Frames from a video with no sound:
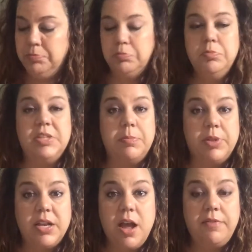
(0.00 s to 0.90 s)
Simple
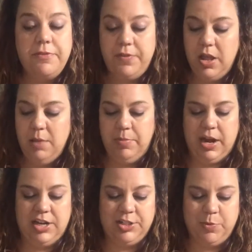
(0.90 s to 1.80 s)
enough, but
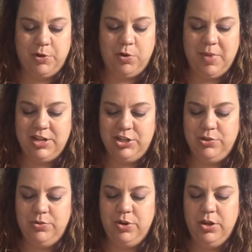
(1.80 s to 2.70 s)
I just want to remind
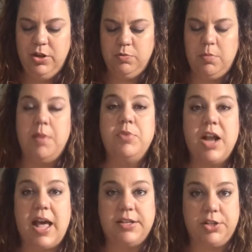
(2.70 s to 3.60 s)
you, remember to
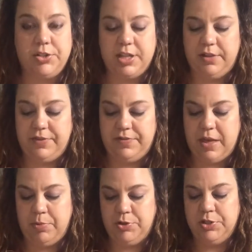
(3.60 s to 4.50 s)
ask yourself if
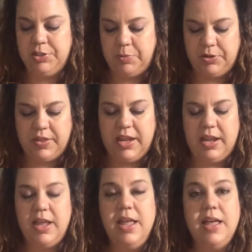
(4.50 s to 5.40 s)
that person's
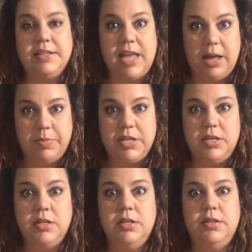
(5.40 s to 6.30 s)
birthday has
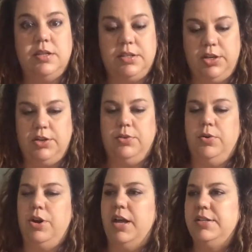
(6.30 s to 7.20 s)
happened this year or
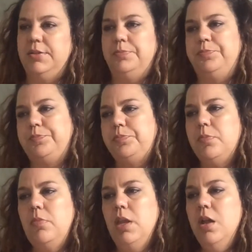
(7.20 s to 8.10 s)
not.
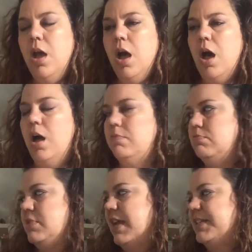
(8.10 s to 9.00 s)

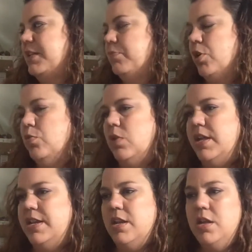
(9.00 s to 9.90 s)
Next in part
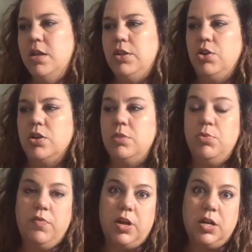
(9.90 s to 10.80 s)
one, you're going to
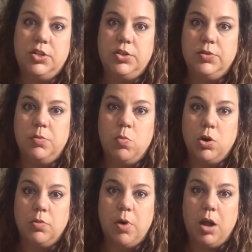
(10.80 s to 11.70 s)
move on to some
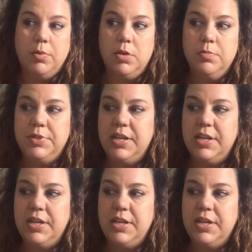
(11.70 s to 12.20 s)
word problems.